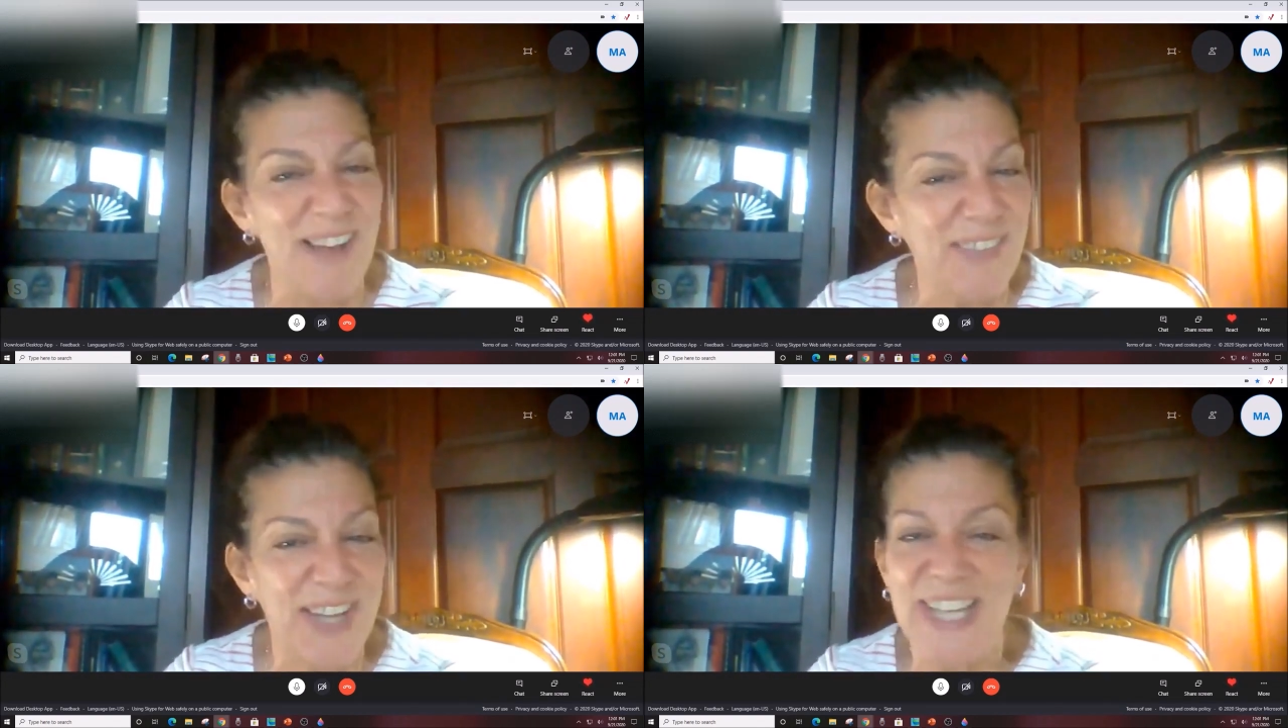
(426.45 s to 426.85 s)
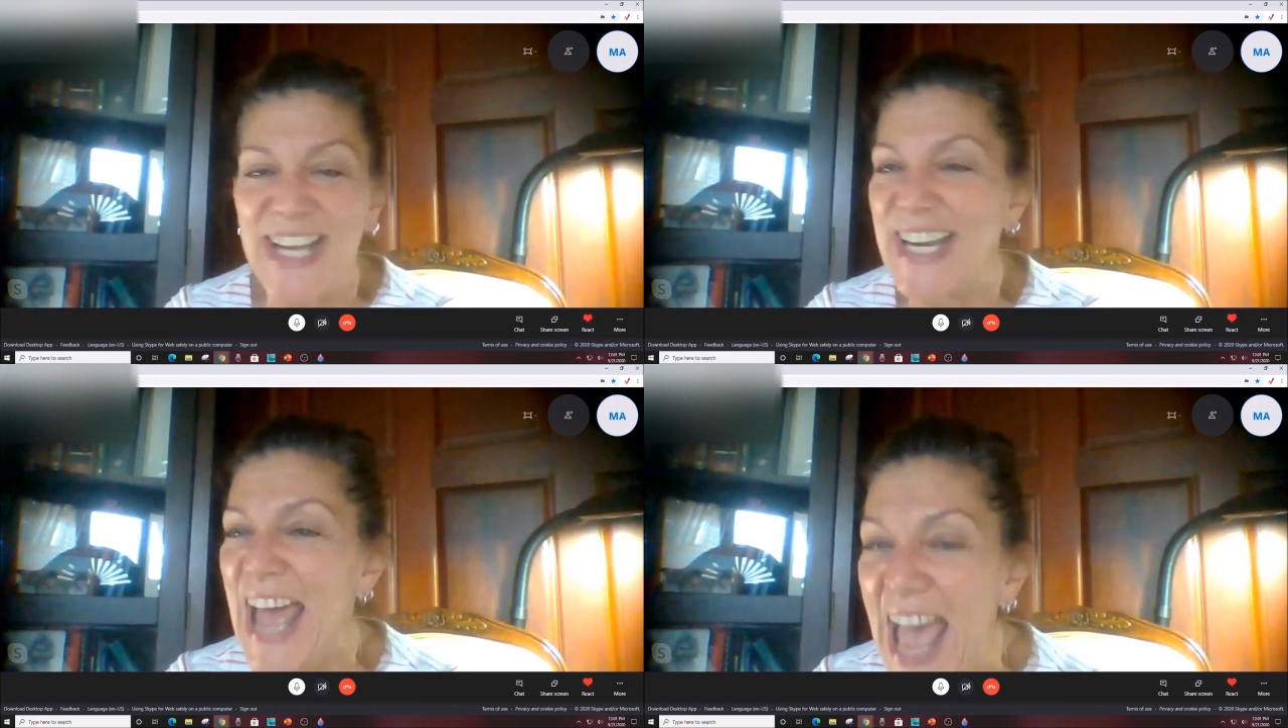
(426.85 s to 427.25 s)
I'm not
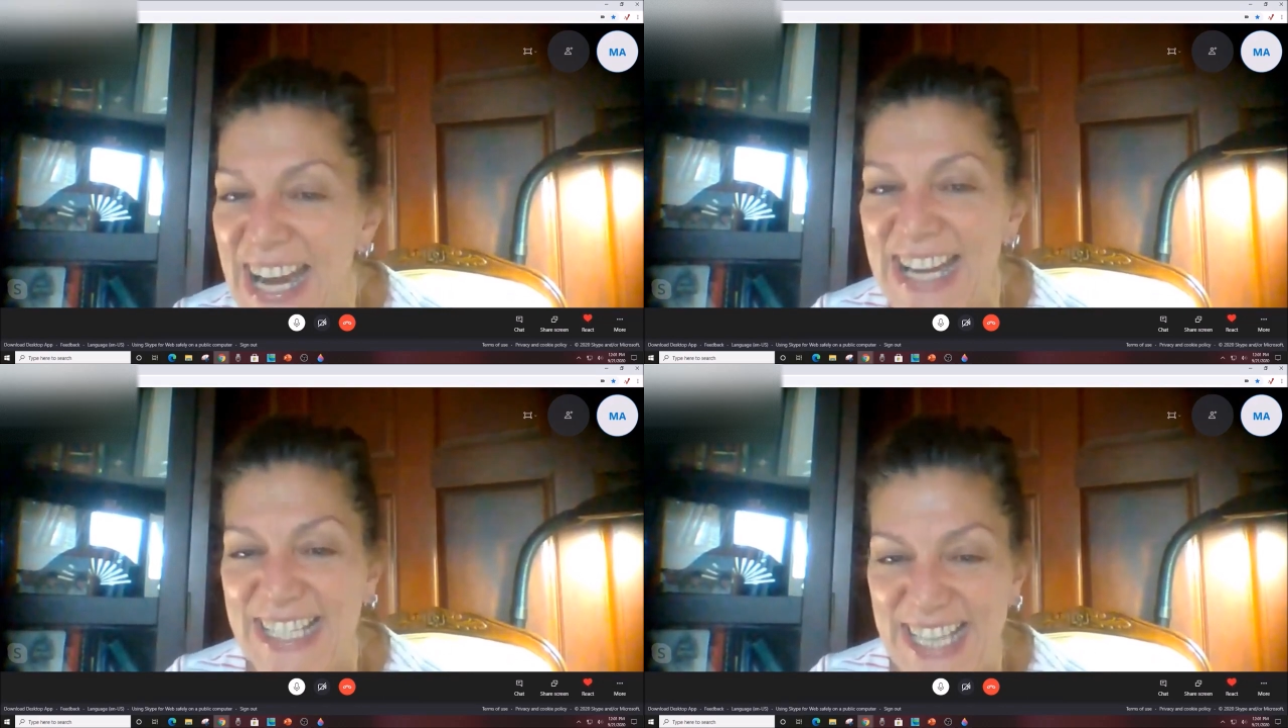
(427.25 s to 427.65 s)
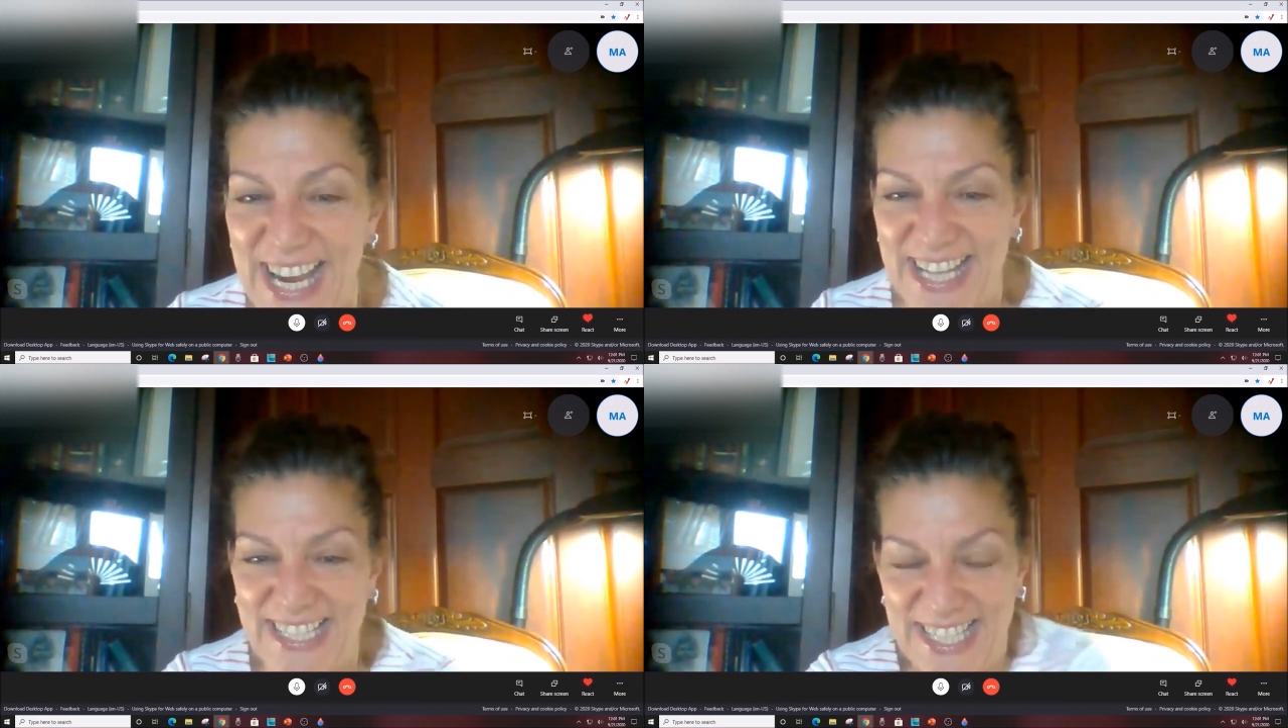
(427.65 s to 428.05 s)
taking any
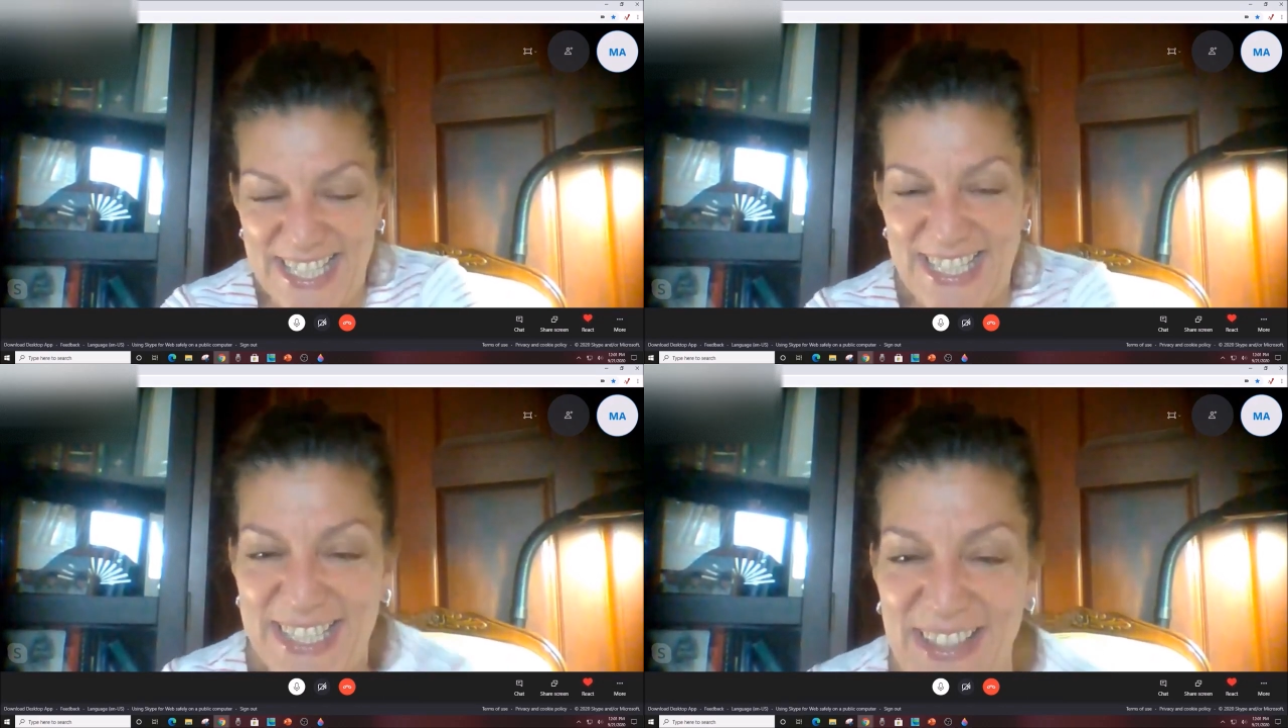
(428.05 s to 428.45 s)
chances.